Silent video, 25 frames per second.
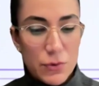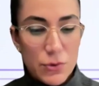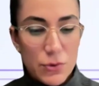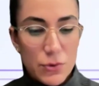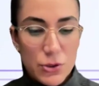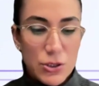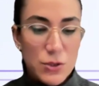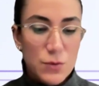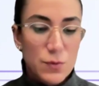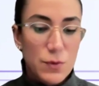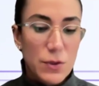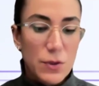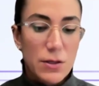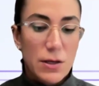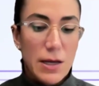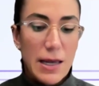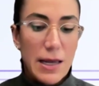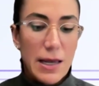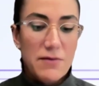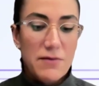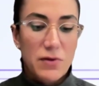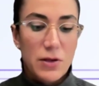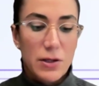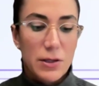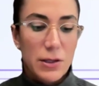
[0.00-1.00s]
or just want to
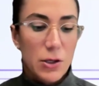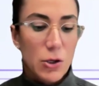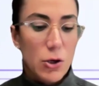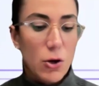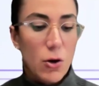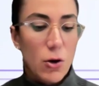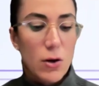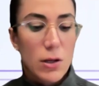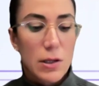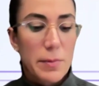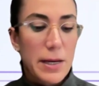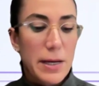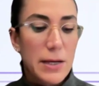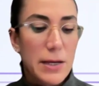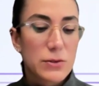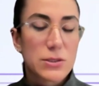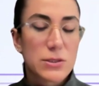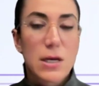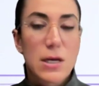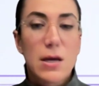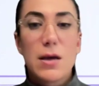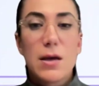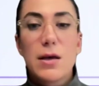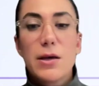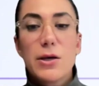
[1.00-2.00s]
have like a call
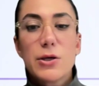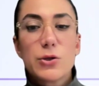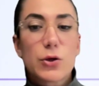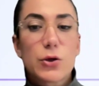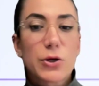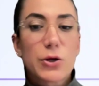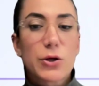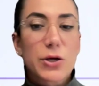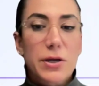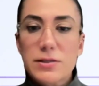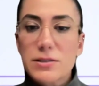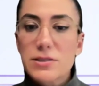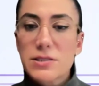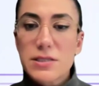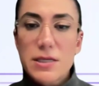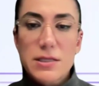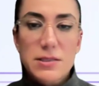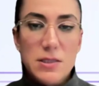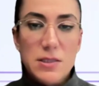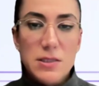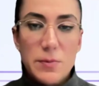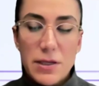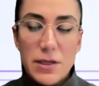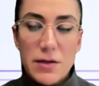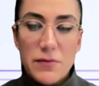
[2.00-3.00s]
about your current
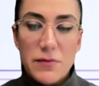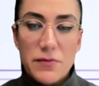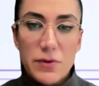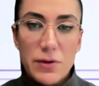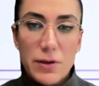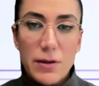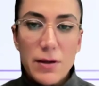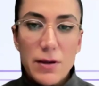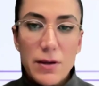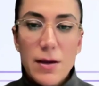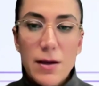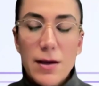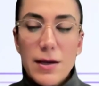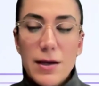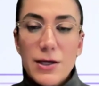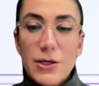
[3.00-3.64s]
setup and everything?